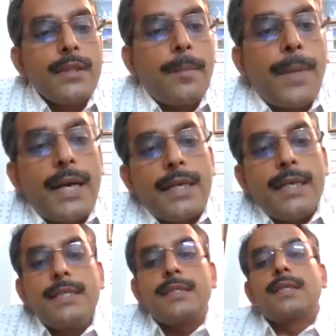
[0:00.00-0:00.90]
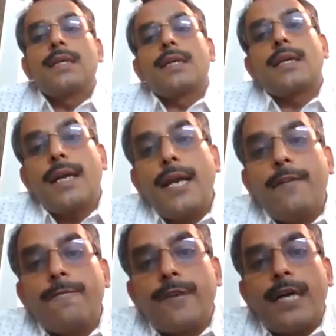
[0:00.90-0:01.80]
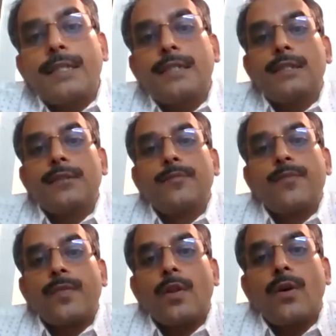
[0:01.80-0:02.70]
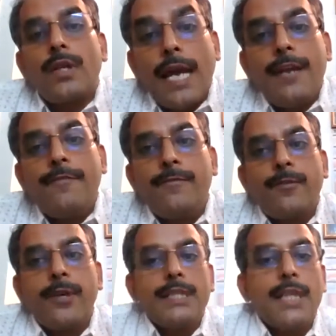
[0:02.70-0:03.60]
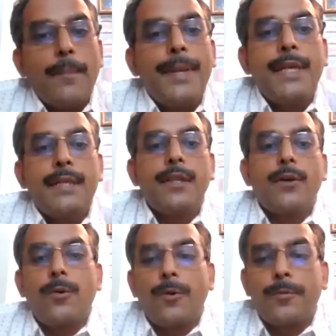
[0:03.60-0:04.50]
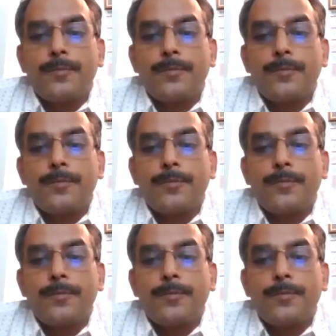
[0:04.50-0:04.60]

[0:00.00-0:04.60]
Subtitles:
the parties can watch live what is happening in the court.